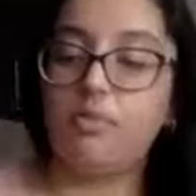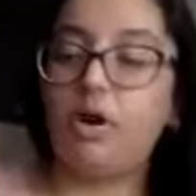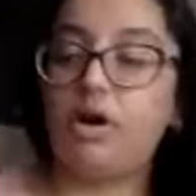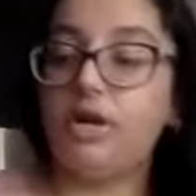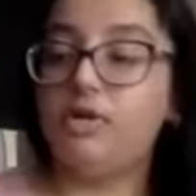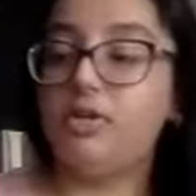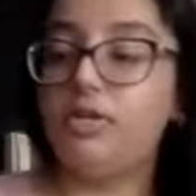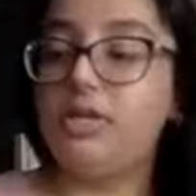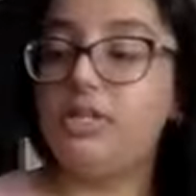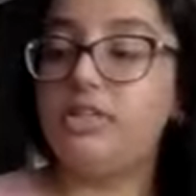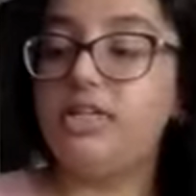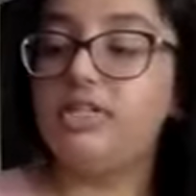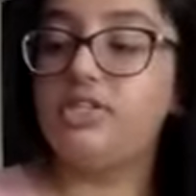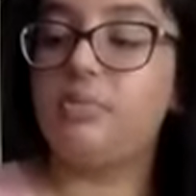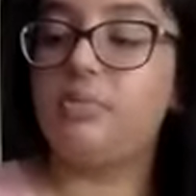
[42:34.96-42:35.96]
while you're doing
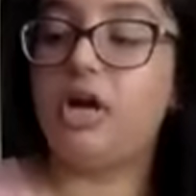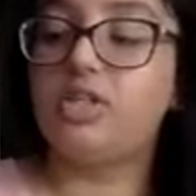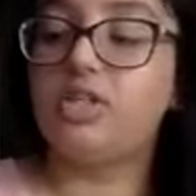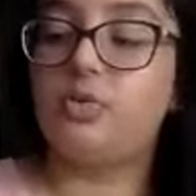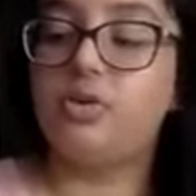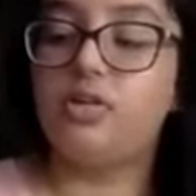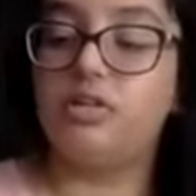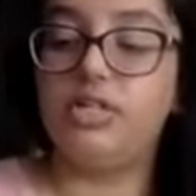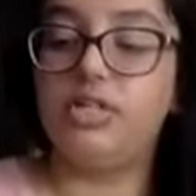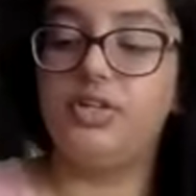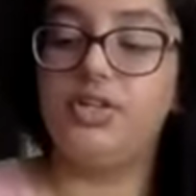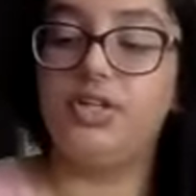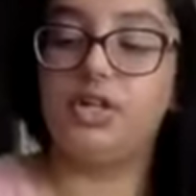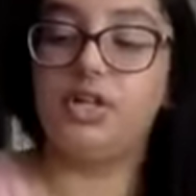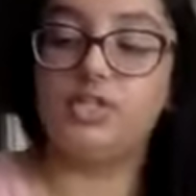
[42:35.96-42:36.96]
this, the pasta will continue
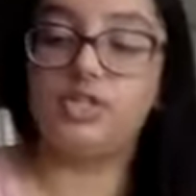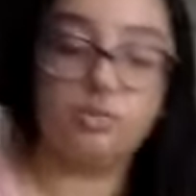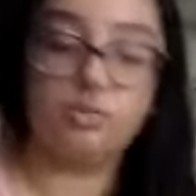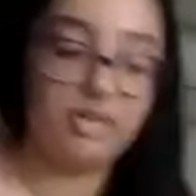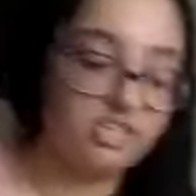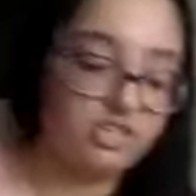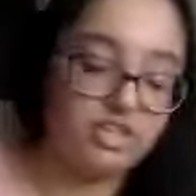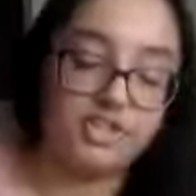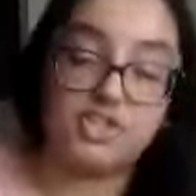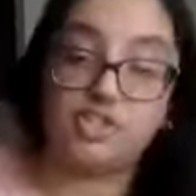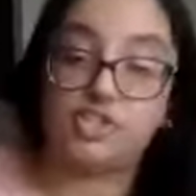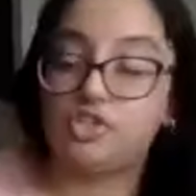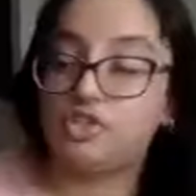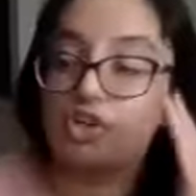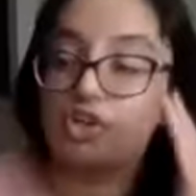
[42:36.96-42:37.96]
to cook. So make sure to
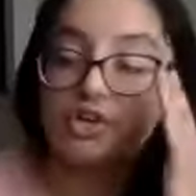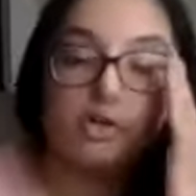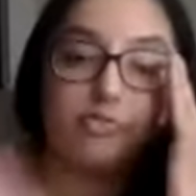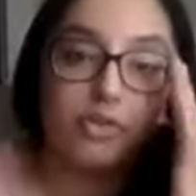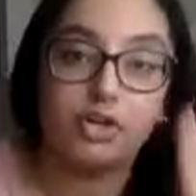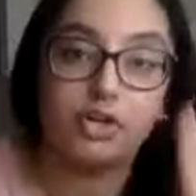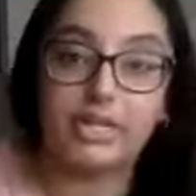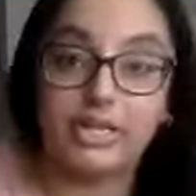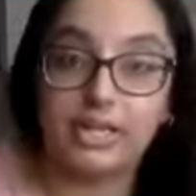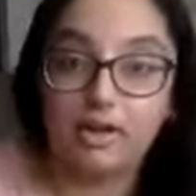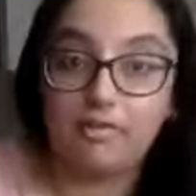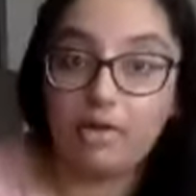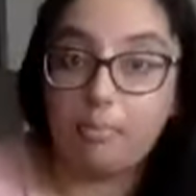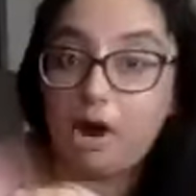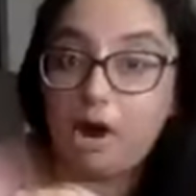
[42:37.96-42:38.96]
just turn off your heat of
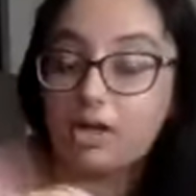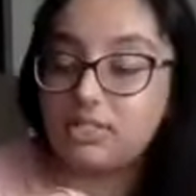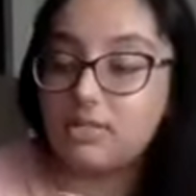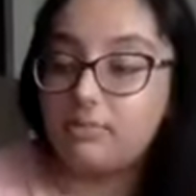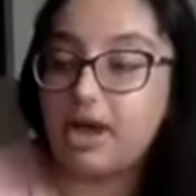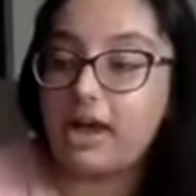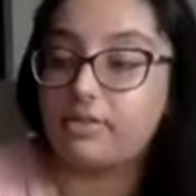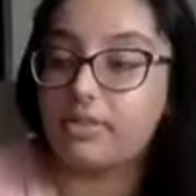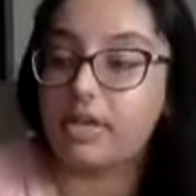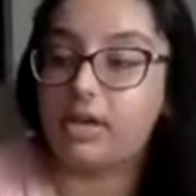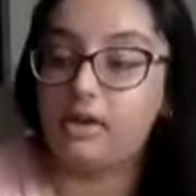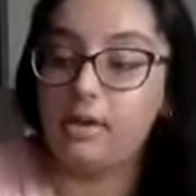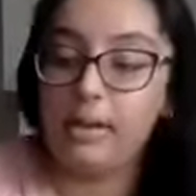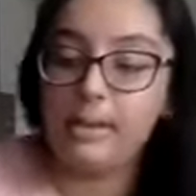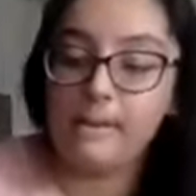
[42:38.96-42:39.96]
the pasta back
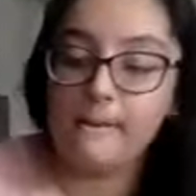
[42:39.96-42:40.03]
there.